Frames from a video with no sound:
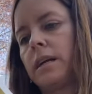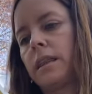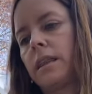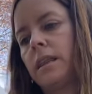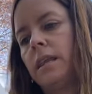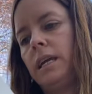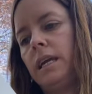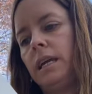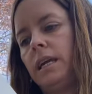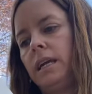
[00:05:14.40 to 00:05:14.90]

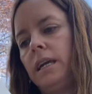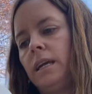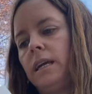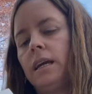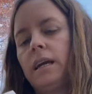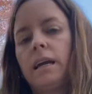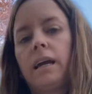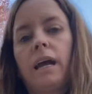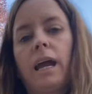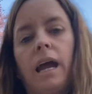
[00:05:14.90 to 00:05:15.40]
The
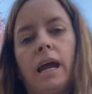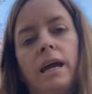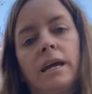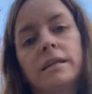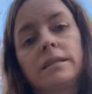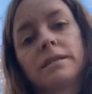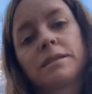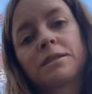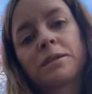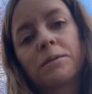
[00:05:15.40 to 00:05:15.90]
end.
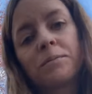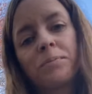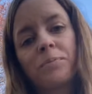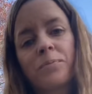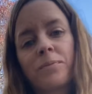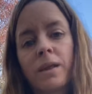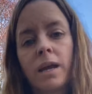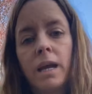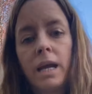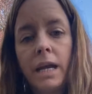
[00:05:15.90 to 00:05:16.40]

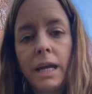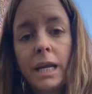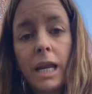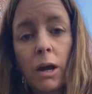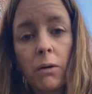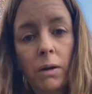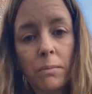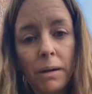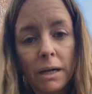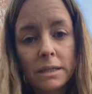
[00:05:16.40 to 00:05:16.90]
Now,
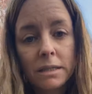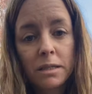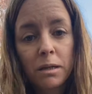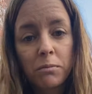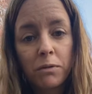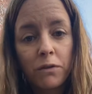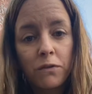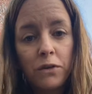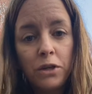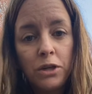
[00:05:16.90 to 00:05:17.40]
I bet some
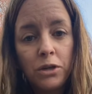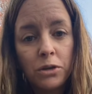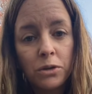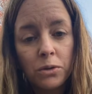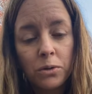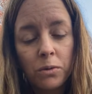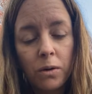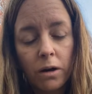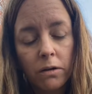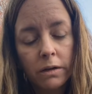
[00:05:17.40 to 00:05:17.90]
of
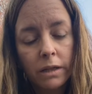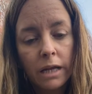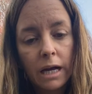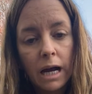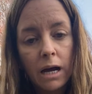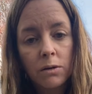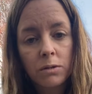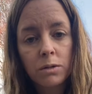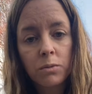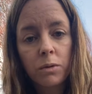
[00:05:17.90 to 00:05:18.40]
you are in the
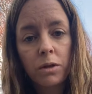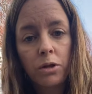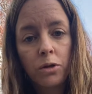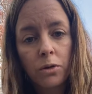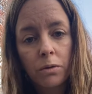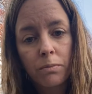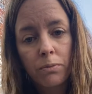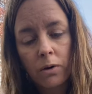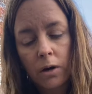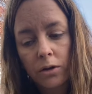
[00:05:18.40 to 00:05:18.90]
house with your
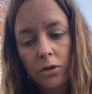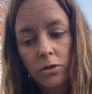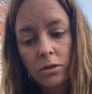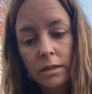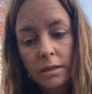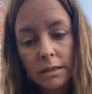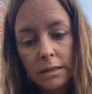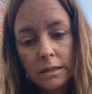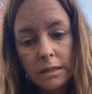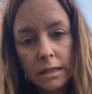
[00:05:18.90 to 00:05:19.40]
brothers
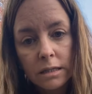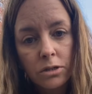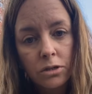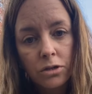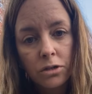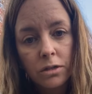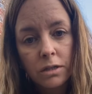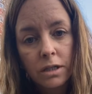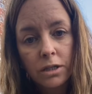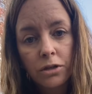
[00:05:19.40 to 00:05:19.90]
and
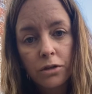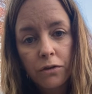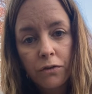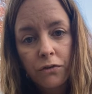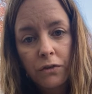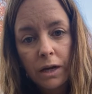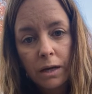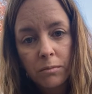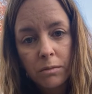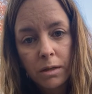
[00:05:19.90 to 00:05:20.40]
sisters and your
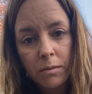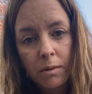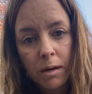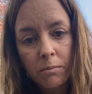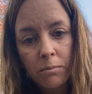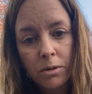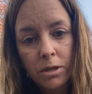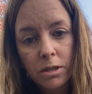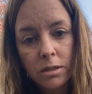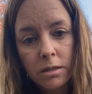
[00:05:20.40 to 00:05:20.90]
family
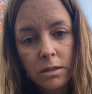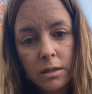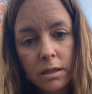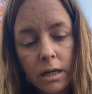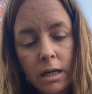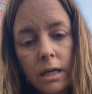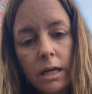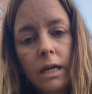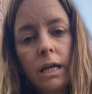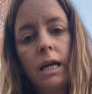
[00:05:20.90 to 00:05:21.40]
members.
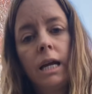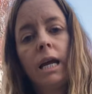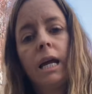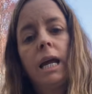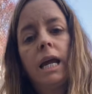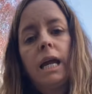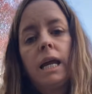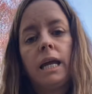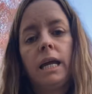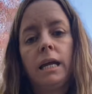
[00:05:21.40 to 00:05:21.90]

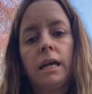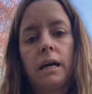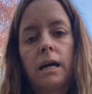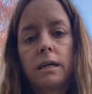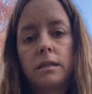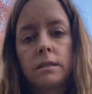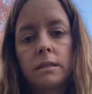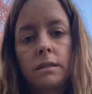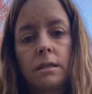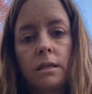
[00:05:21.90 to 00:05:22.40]

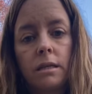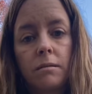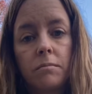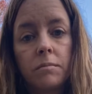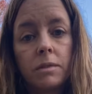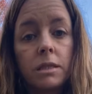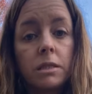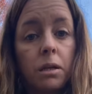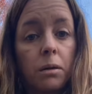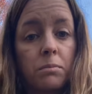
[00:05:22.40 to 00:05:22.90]
And
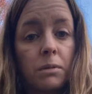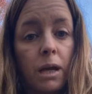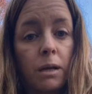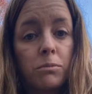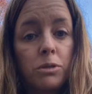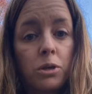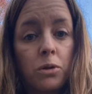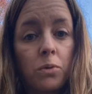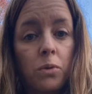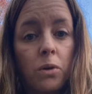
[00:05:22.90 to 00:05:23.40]
sometimes
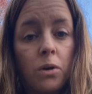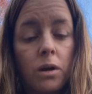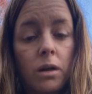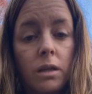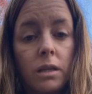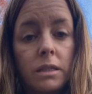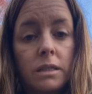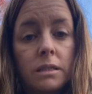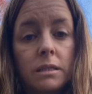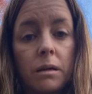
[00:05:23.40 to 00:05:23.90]
you quarrel
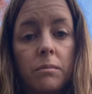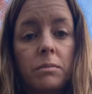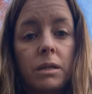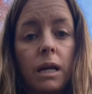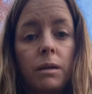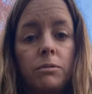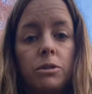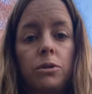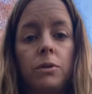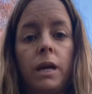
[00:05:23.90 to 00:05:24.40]
and
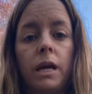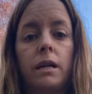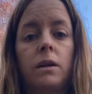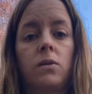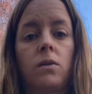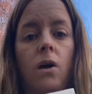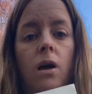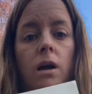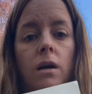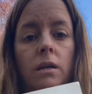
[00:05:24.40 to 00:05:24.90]
sometimes you get
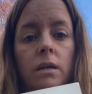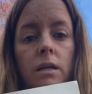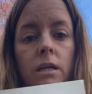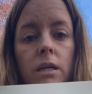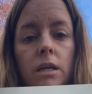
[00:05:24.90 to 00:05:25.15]
along.